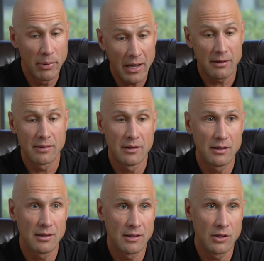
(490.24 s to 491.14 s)
But
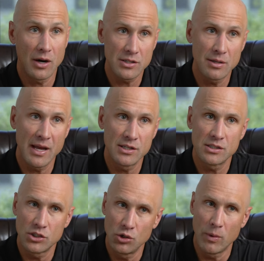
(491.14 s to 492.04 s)
there are some
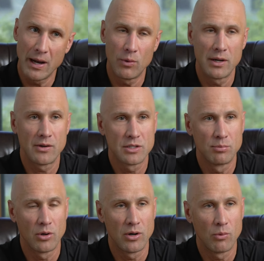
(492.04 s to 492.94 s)
agents you might want to
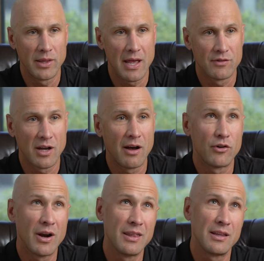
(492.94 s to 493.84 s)
explore what they have to
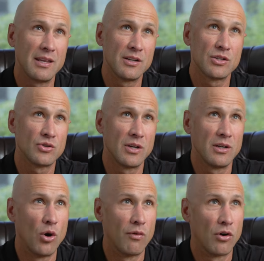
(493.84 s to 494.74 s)
offer. I think the
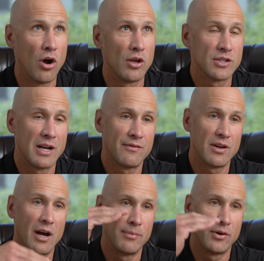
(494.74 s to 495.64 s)
industry overall is going to
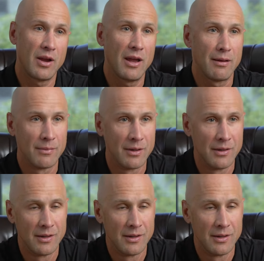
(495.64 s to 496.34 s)
have to up their game.